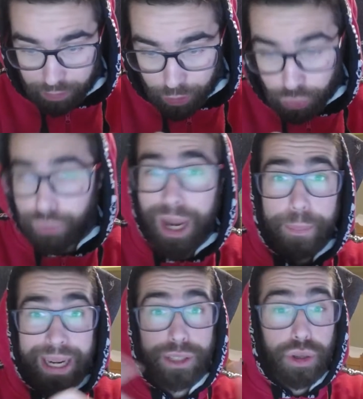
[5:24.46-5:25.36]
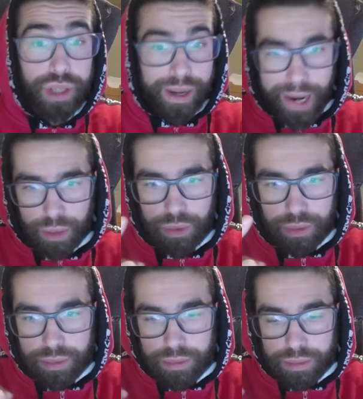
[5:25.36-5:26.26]
to vibrations around
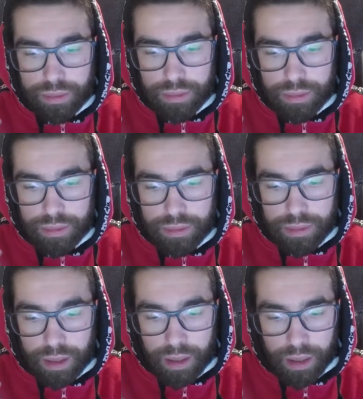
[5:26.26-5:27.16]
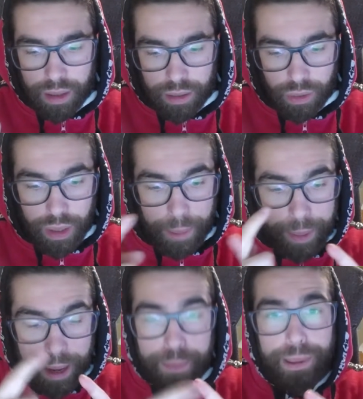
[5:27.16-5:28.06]
you. You're gonna be
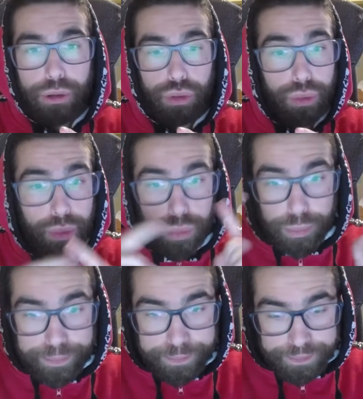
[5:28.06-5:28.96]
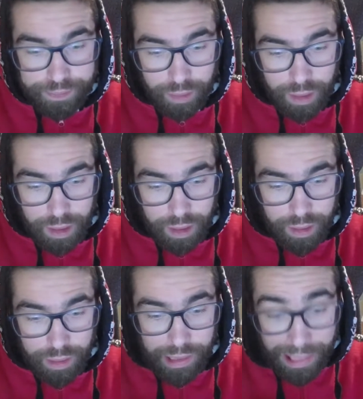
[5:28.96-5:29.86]
able to
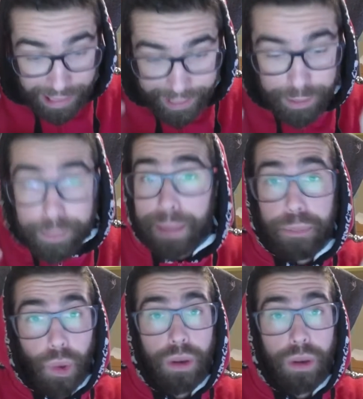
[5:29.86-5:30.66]
read people,